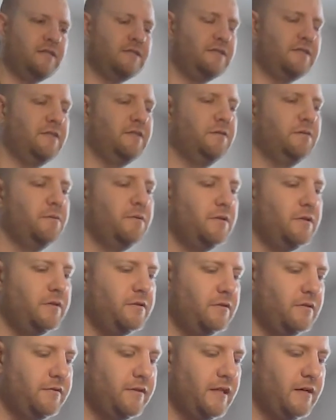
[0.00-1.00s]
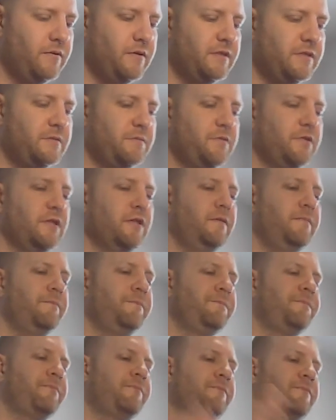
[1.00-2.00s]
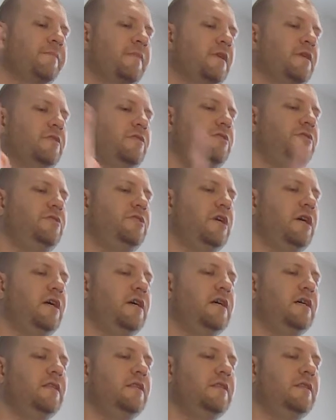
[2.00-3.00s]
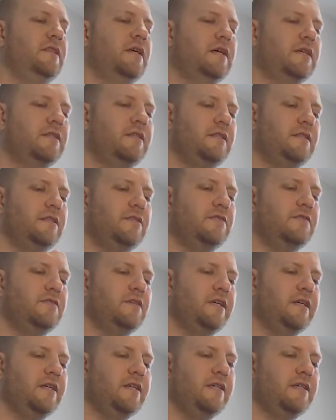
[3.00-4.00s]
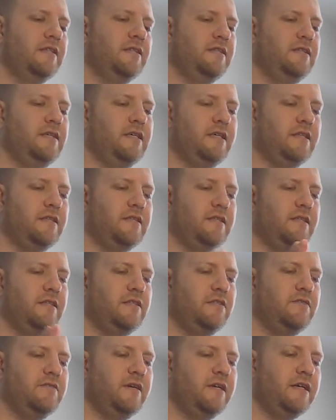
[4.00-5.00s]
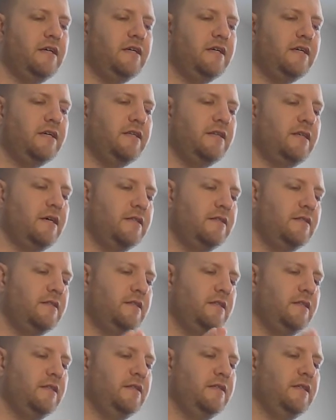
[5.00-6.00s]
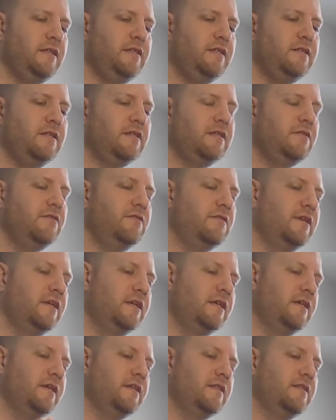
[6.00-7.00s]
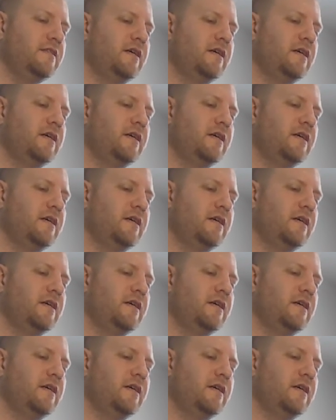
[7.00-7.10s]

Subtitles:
So we'll go over that once more. Jha-nakdhin dreghedhete, dreghedhadini, dhadreghe,